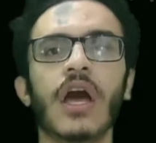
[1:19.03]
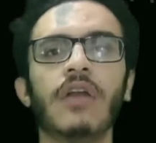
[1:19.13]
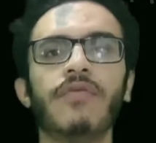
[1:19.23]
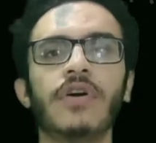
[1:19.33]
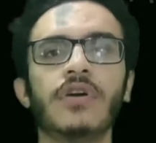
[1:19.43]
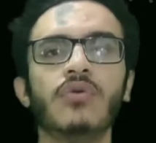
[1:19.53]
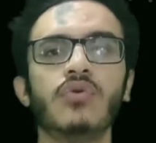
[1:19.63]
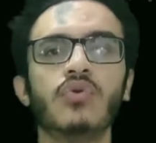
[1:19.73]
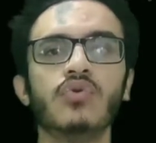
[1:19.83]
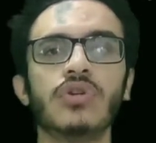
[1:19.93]
Alpha 2
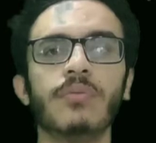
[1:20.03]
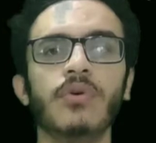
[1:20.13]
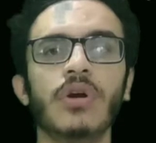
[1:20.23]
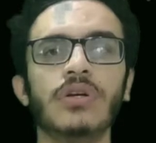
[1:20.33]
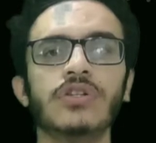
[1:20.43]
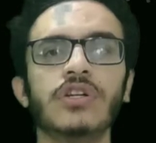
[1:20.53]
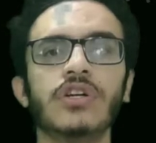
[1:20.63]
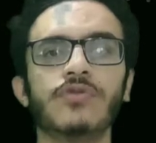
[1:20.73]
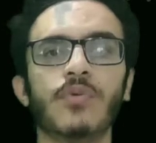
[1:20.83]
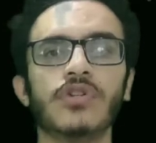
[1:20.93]
subunits
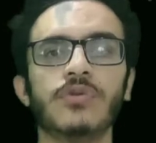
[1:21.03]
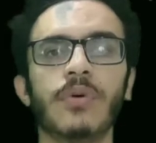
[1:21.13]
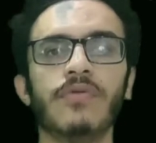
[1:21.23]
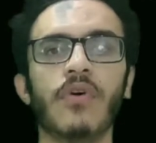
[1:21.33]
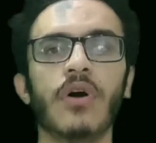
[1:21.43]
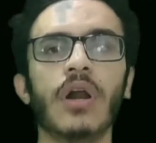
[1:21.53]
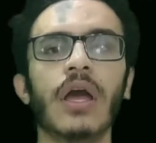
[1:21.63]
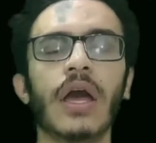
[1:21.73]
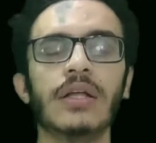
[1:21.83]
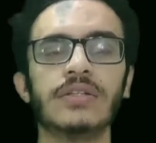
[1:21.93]
responsible for
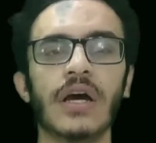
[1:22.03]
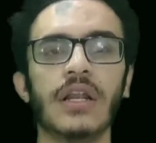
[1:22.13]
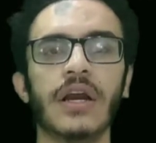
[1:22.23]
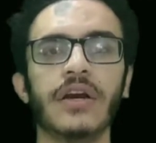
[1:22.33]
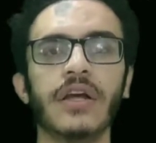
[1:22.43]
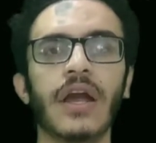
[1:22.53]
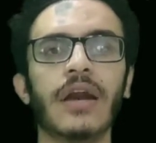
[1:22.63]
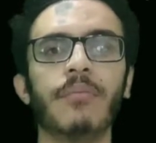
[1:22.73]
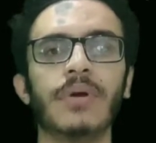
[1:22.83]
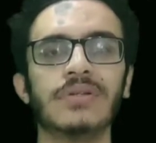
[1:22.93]
anxiolytic
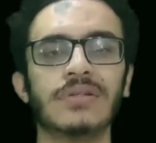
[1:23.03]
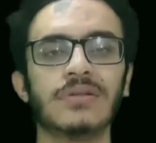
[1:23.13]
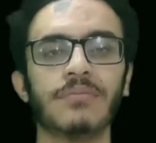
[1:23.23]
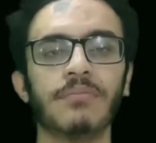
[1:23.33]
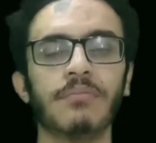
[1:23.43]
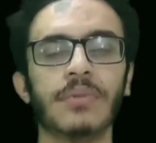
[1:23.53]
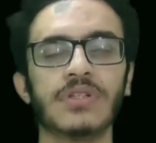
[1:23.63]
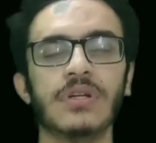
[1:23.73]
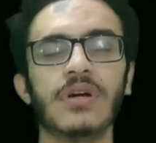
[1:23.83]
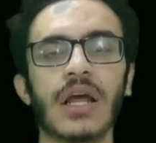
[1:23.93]
and
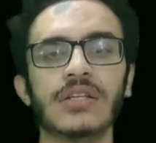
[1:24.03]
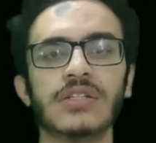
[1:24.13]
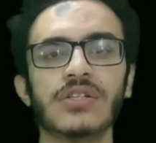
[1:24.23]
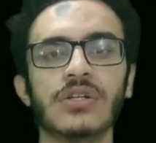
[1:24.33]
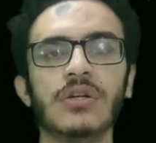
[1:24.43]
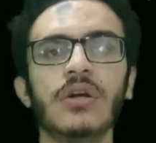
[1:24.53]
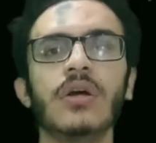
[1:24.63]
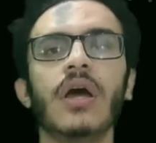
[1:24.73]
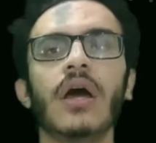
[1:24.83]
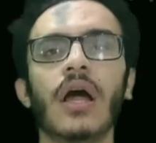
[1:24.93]
muscle relaxation.
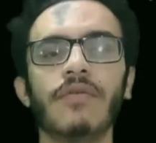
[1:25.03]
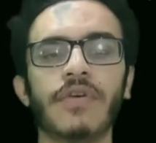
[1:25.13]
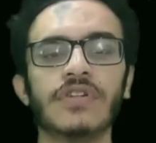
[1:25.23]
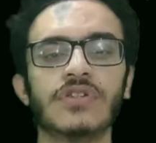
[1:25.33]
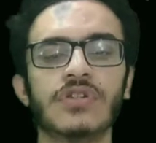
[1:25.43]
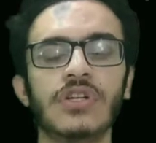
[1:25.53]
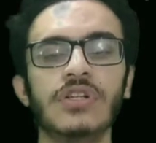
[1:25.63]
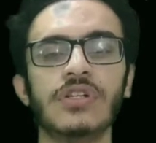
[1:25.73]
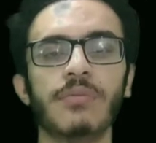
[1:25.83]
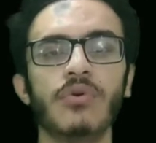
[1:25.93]
Alpha
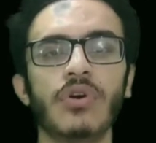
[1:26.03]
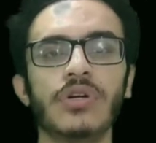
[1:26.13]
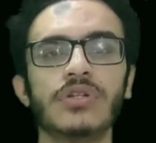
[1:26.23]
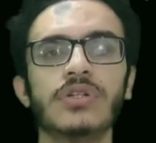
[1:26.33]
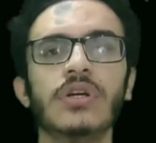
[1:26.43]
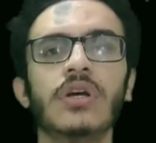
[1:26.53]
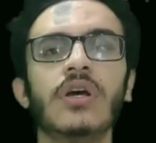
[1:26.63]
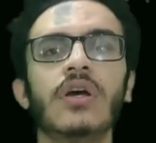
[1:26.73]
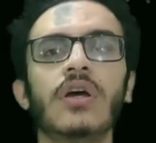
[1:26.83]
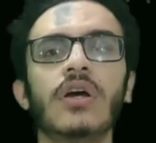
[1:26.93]
3 subunits
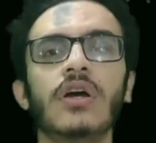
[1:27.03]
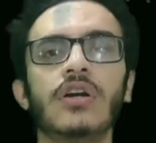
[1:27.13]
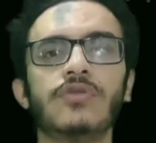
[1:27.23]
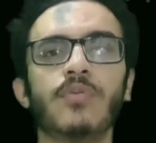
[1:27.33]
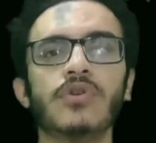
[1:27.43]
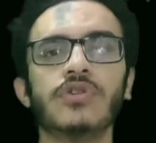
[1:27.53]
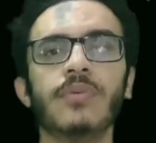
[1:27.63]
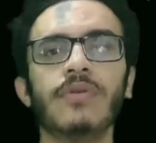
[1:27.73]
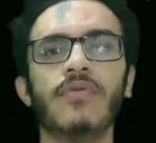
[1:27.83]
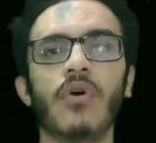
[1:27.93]

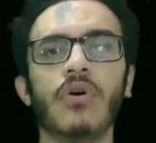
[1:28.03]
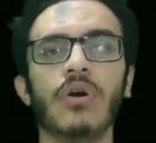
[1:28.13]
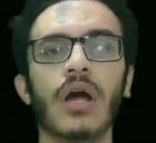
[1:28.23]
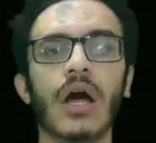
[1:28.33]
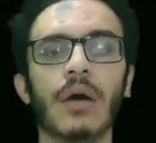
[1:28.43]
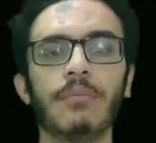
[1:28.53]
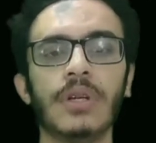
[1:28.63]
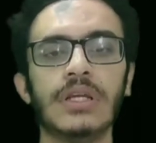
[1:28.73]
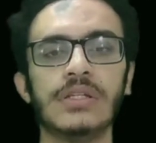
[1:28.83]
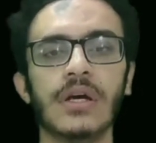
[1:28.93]
responsible for
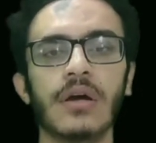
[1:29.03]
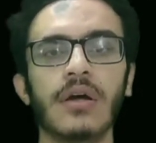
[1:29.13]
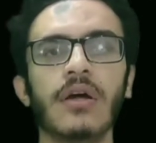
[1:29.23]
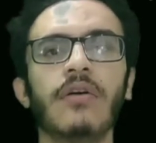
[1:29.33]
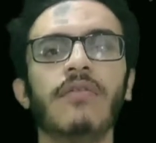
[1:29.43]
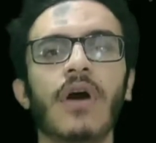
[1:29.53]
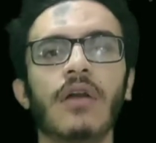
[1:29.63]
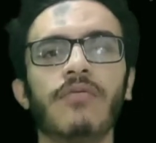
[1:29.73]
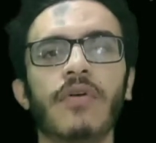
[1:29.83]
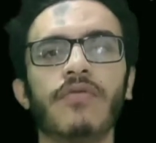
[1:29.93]
amnesia.
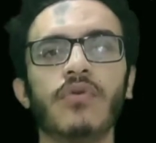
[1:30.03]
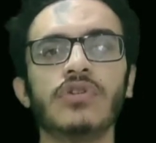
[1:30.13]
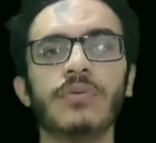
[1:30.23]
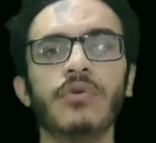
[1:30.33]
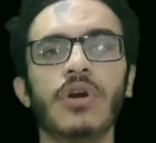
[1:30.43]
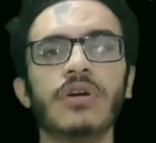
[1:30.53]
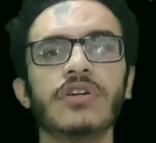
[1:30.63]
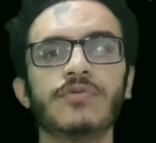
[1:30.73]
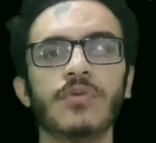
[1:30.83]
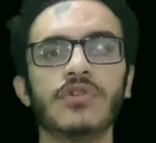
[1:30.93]
Alpha 4 subunit
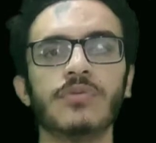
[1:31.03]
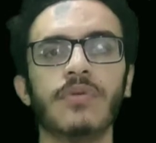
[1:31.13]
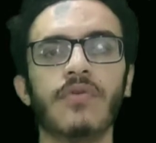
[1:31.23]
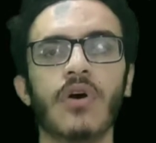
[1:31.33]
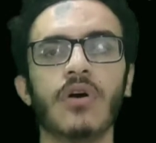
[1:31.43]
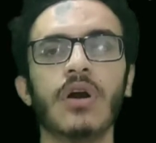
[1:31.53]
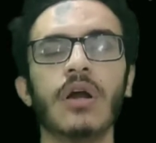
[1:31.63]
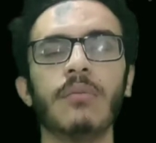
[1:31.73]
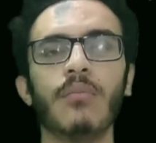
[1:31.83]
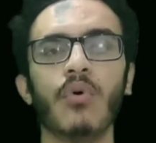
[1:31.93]
responsible for
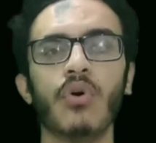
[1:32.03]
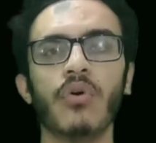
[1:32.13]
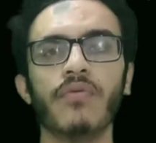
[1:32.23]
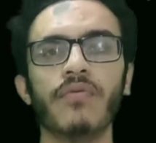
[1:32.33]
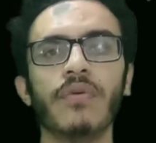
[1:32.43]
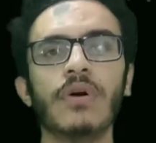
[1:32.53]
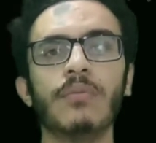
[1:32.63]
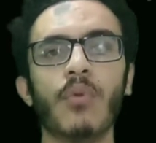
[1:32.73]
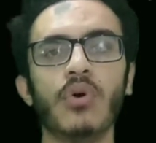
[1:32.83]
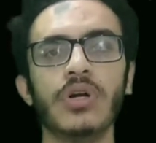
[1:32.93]

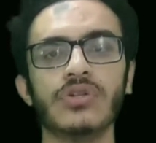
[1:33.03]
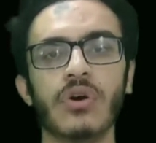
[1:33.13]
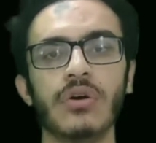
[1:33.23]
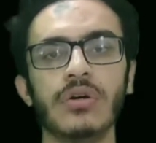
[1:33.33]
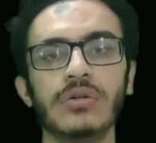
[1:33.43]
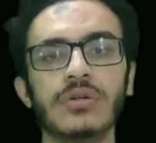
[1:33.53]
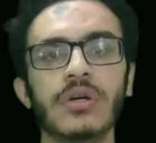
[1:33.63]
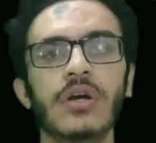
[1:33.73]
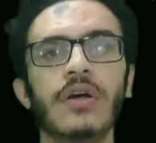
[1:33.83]
mode disorders.